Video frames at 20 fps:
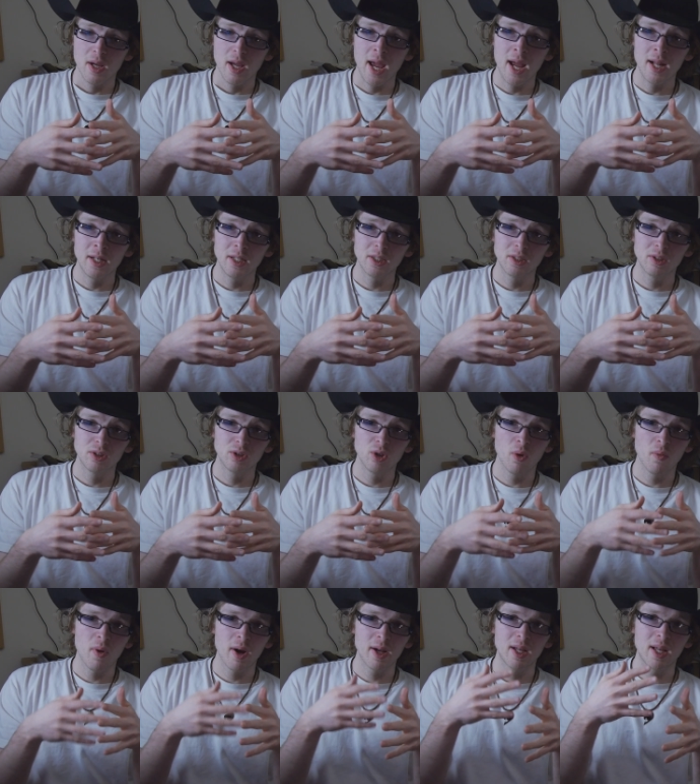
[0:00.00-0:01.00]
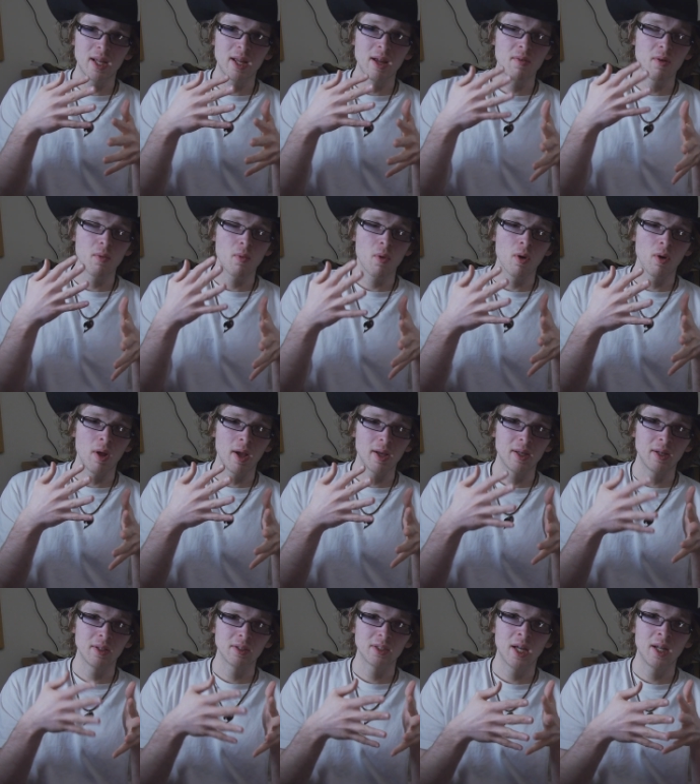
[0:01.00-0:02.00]
And just sort of like give it where
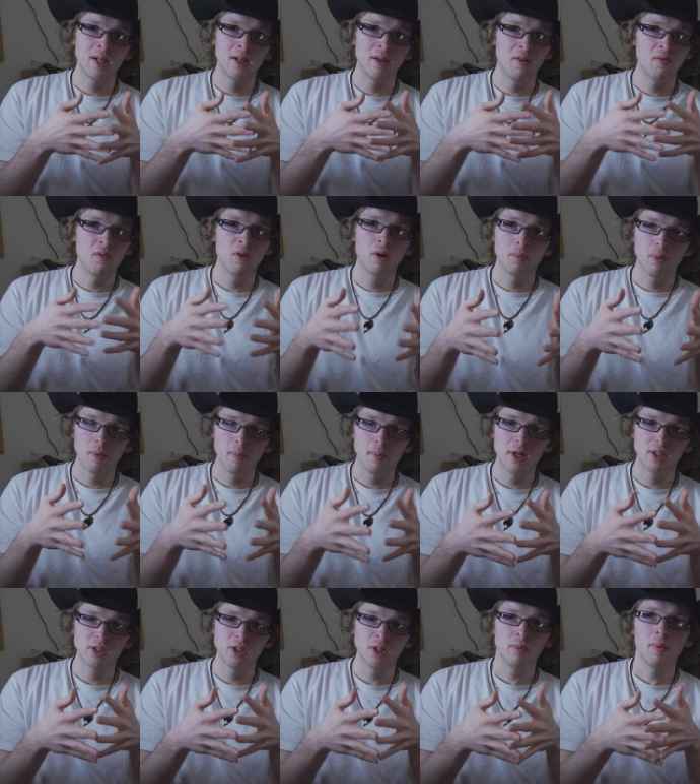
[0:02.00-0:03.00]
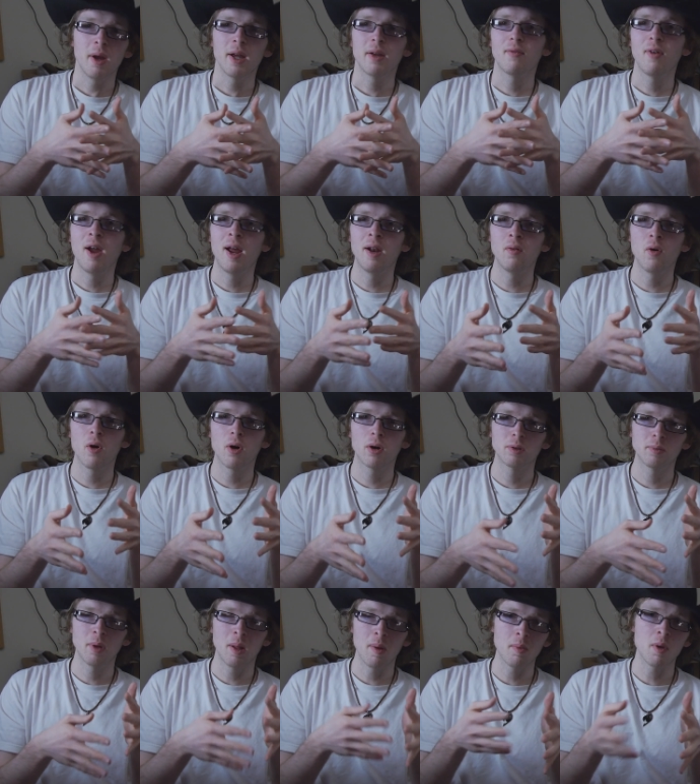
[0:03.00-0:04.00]
like you're saying, giving them permission to make
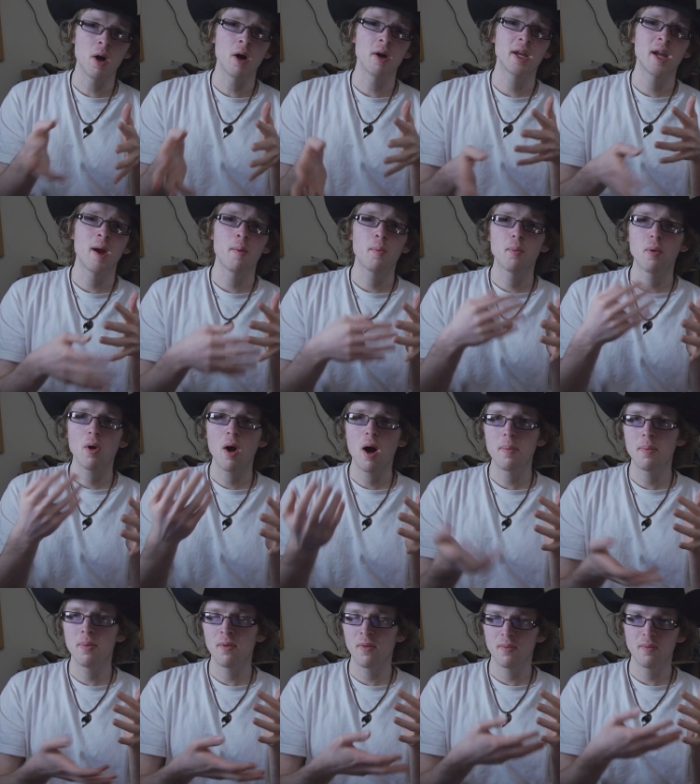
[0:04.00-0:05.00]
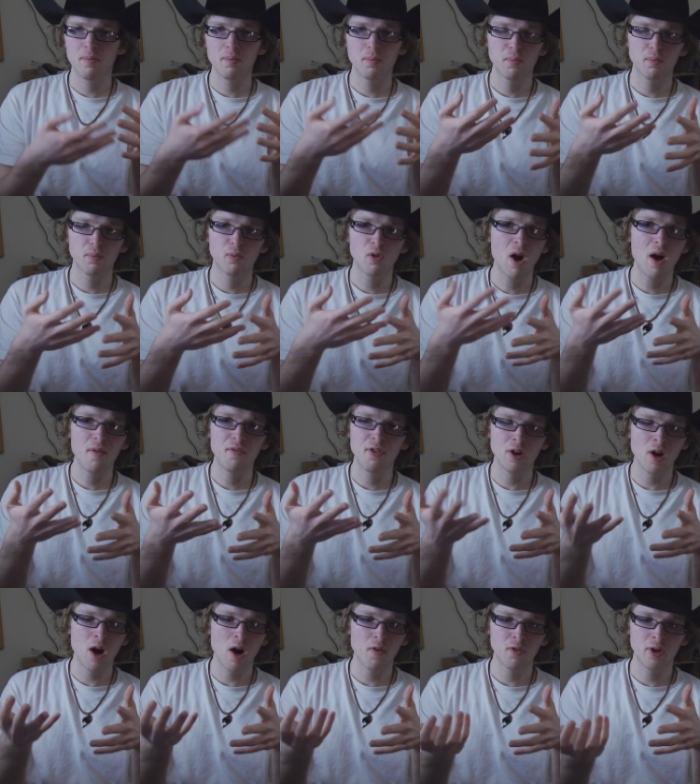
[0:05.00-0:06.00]
Fanworks, blah blah blah. You can't
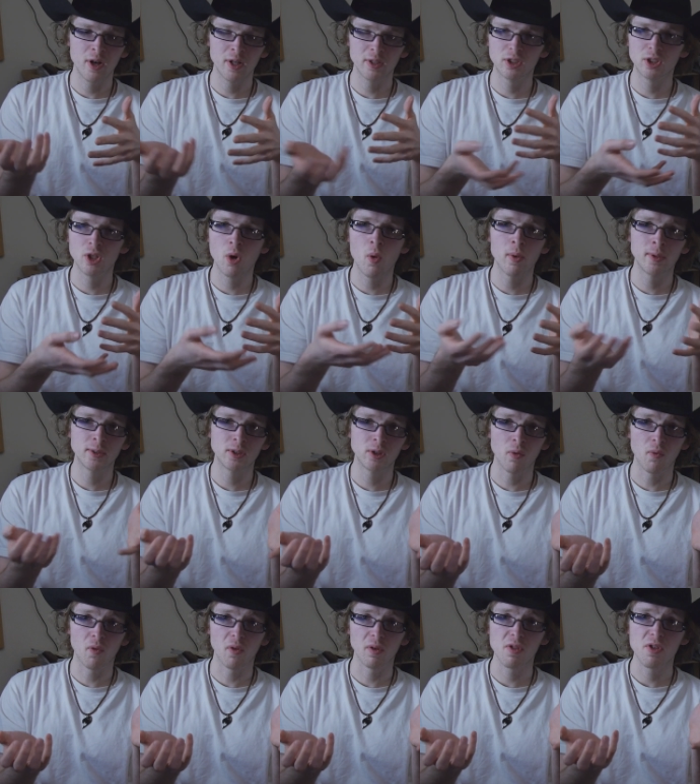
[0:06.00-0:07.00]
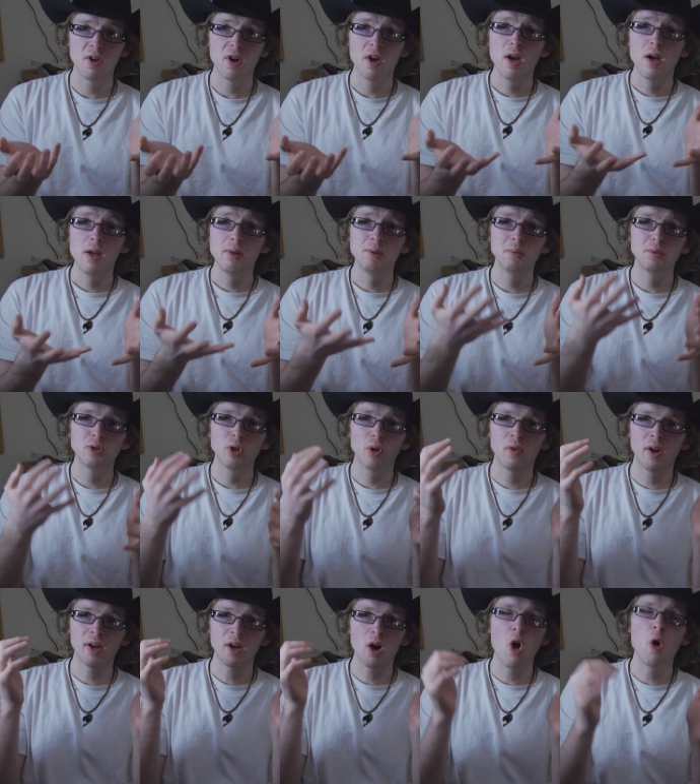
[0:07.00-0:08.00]
profit off it, so on and so forth. Some sort of
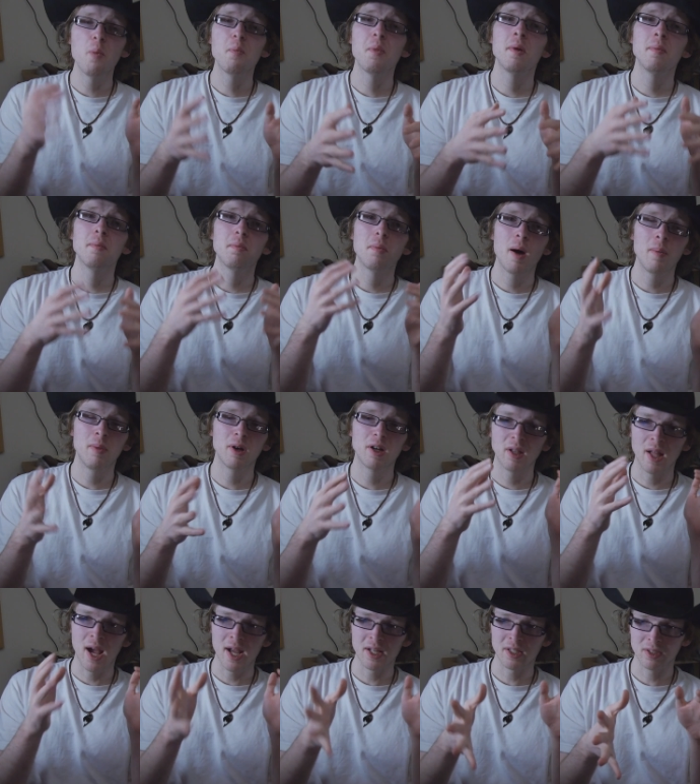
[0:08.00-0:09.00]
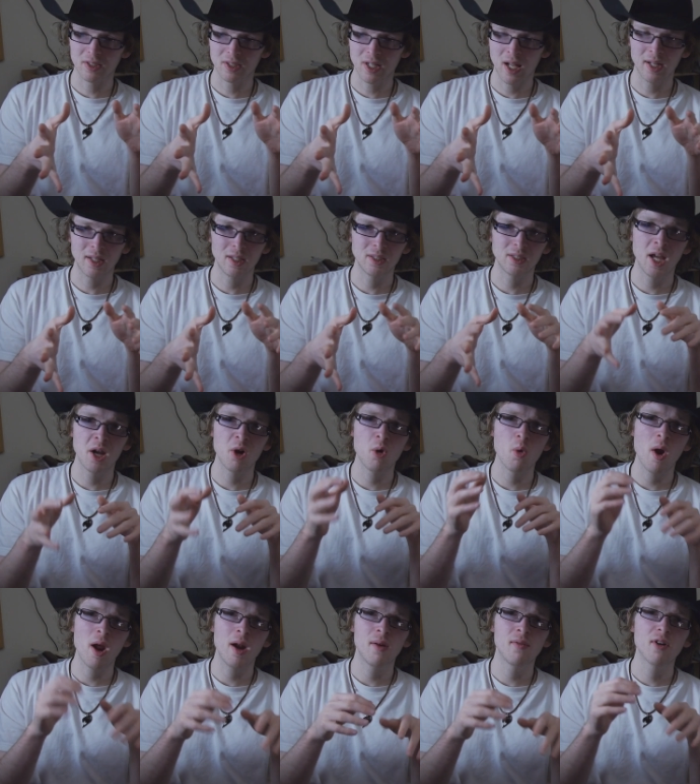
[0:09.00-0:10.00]
like open public license. I like to say
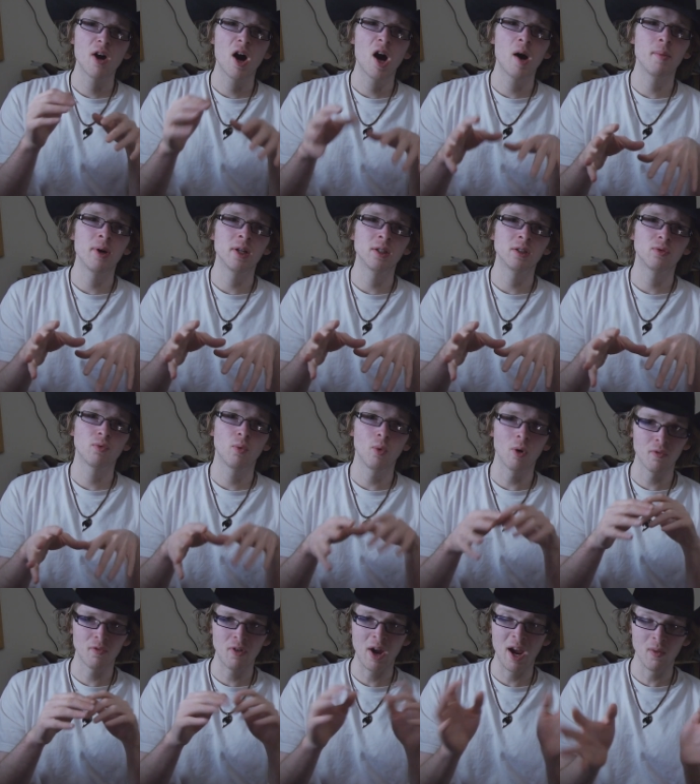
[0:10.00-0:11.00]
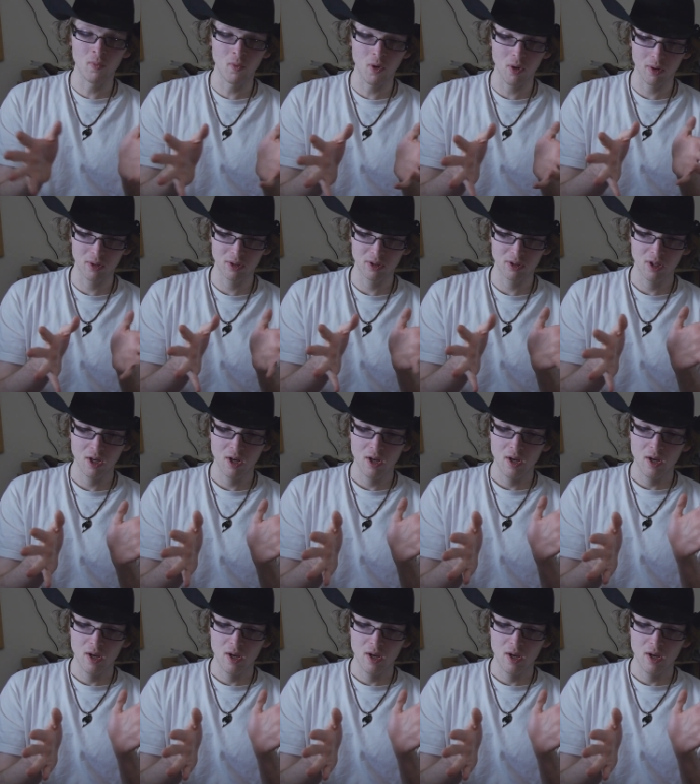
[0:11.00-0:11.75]
Creative Commons for Fanworks.